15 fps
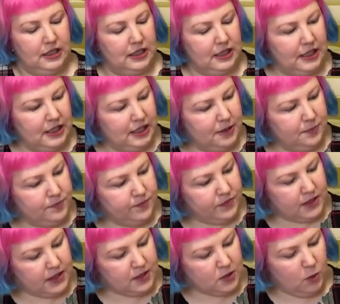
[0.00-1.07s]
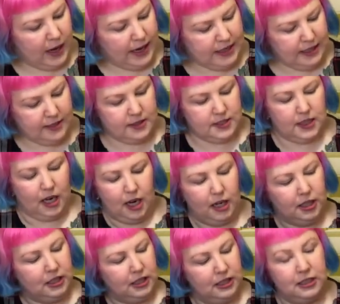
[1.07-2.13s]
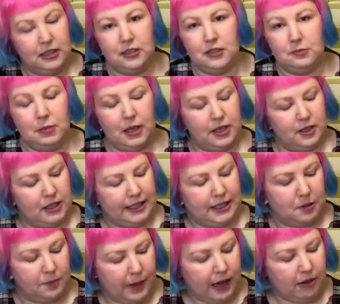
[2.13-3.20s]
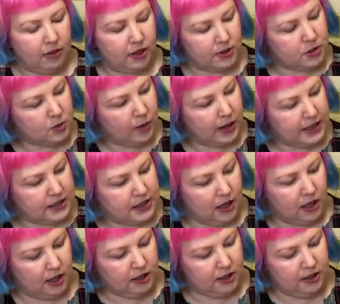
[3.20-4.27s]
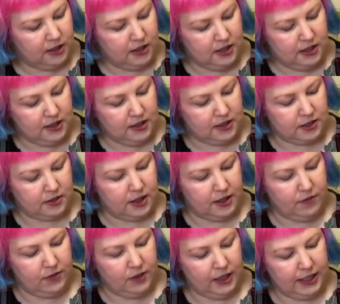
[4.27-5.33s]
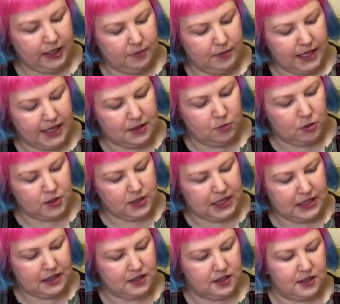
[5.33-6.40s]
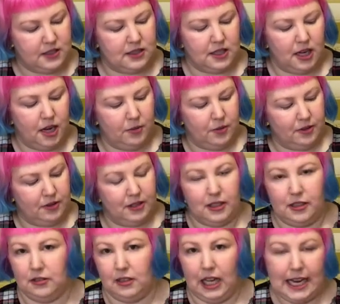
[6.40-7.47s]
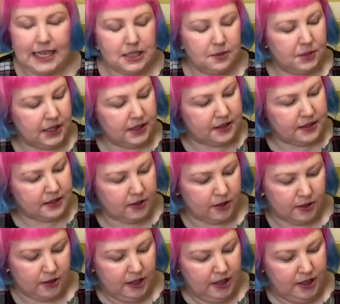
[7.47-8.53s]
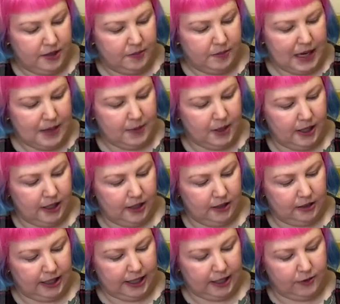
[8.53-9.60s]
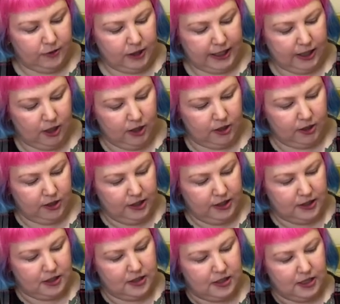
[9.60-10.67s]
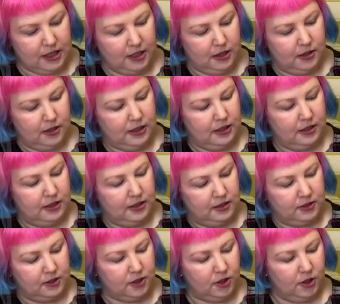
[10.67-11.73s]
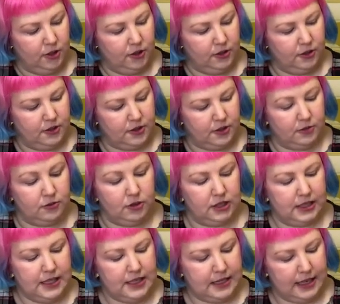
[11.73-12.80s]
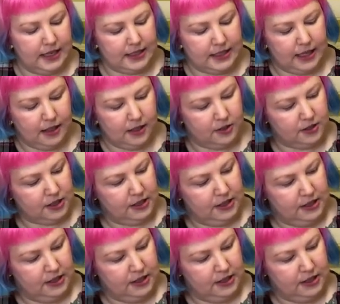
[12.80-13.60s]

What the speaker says: It's quite a dark part, like the background is quite dark. So I feel like it makes more sense to start with the lighter bits. So maybe, like, I feel like her skin tone sort of really stands out.